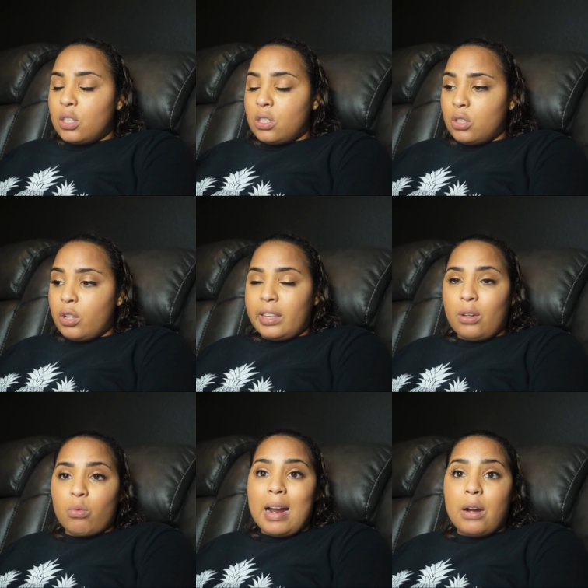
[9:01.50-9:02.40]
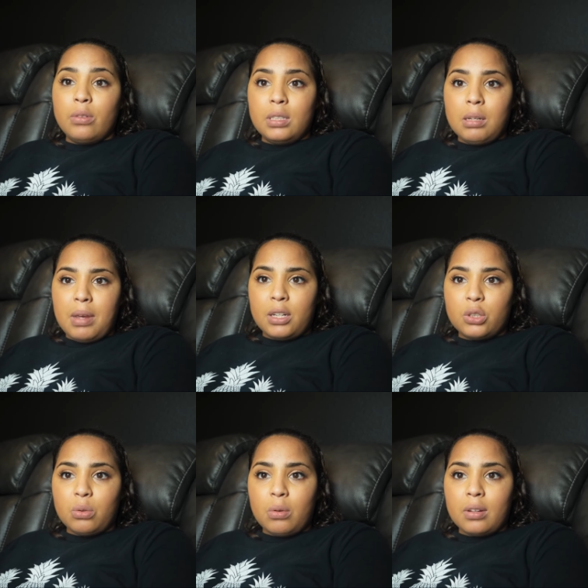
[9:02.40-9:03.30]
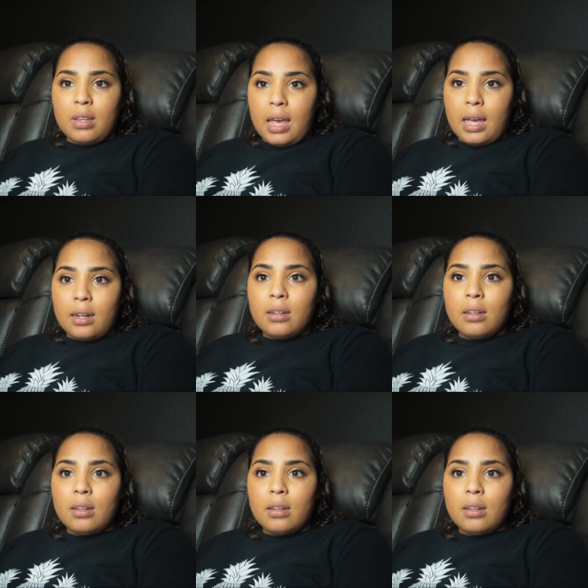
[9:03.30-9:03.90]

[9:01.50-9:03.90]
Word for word: just to check the route to make sure that,